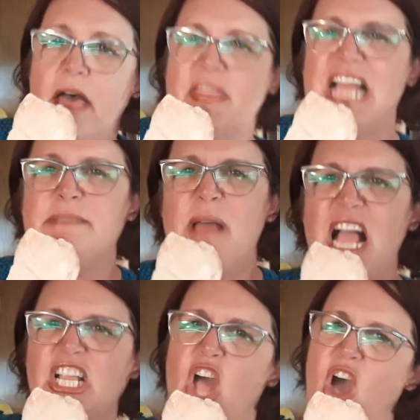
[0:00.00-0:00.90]
That's my
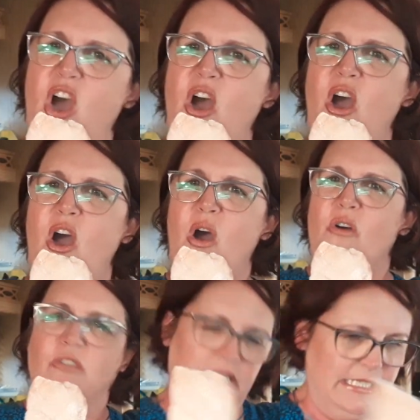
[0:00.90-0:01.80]

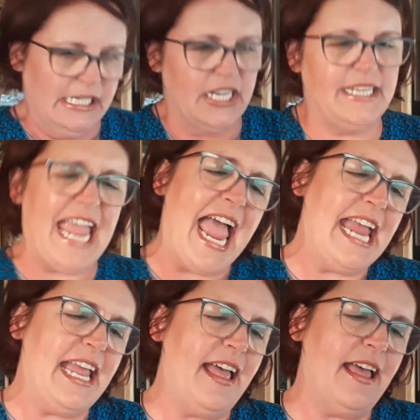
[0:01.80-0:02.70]
goal. Yeah,
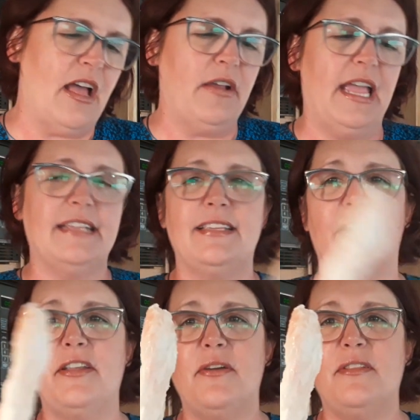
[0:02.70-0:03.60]
yeah. Okay, so
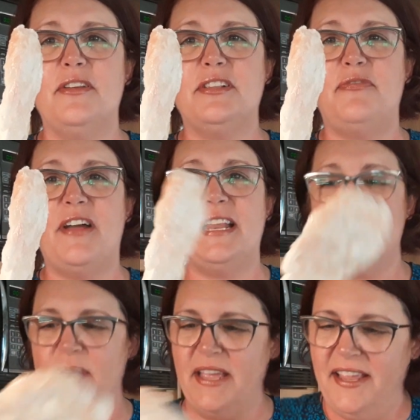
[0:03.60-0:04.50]
I know it looks funny,
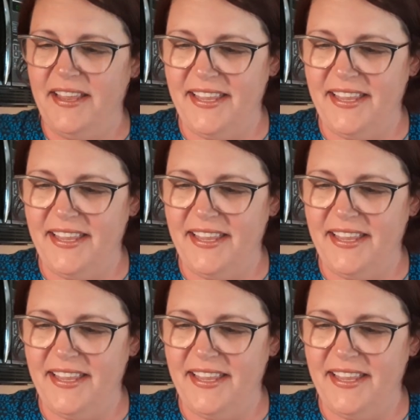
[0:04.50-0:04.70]
but